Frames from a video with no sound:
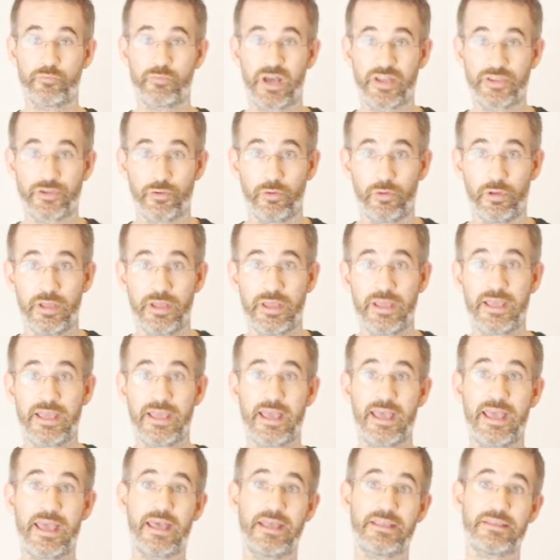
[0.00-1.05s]
manual
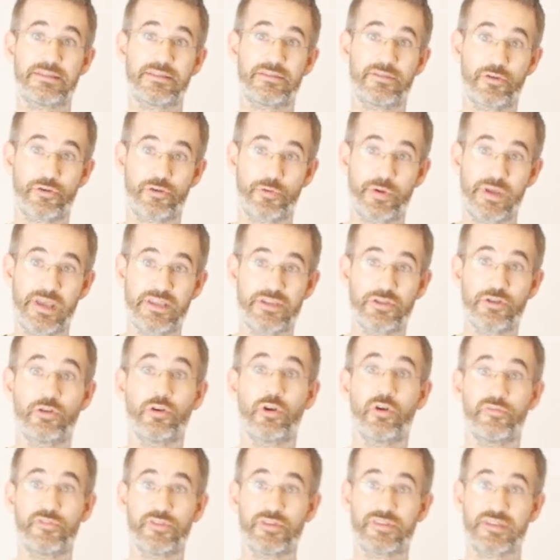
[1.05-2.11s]
and the creator
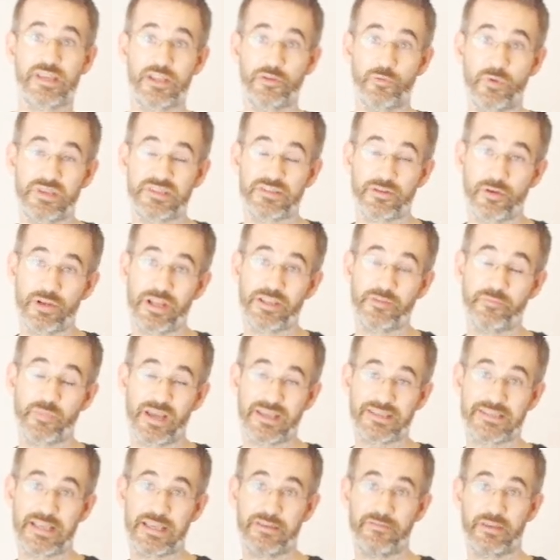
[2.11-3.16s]
of the 10 weeks online back
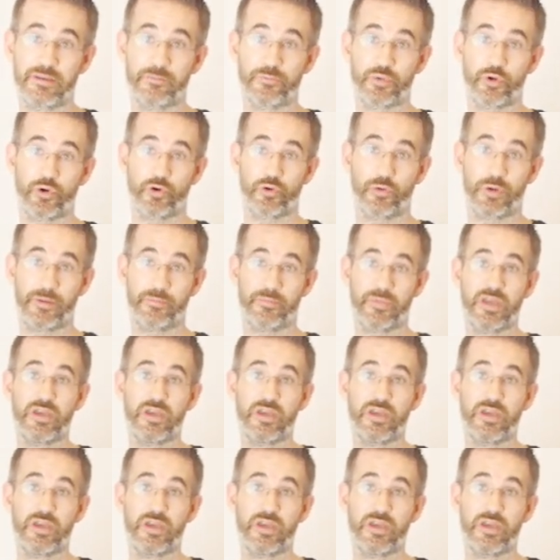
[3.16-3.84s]
saving program.